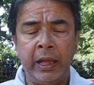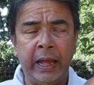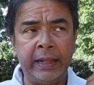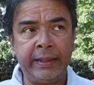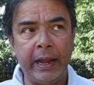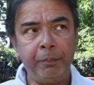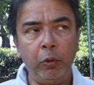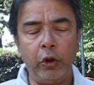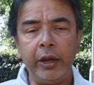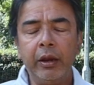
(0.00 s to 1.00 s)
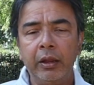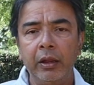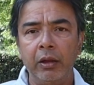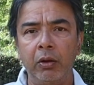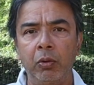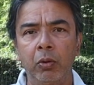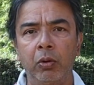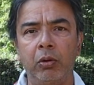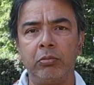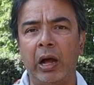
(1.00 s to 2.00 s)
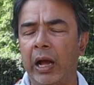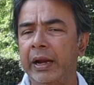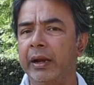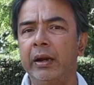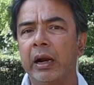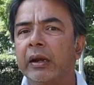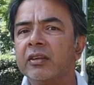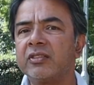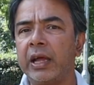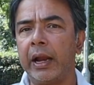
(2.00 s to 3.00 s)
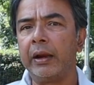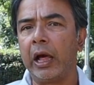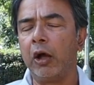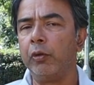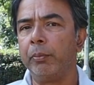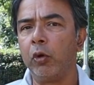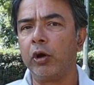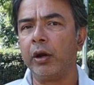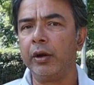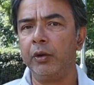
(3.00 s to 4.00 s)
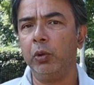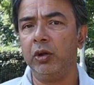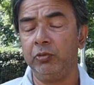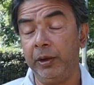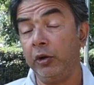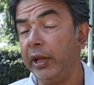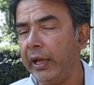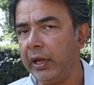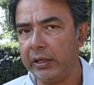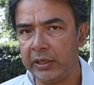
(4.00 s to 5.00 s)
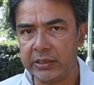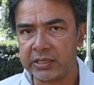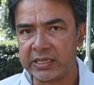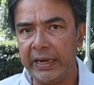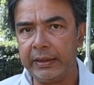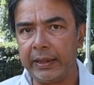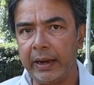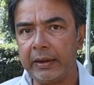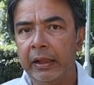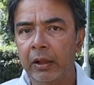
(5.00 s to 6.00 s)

At that point I didn't understand how important it was, but today I understand that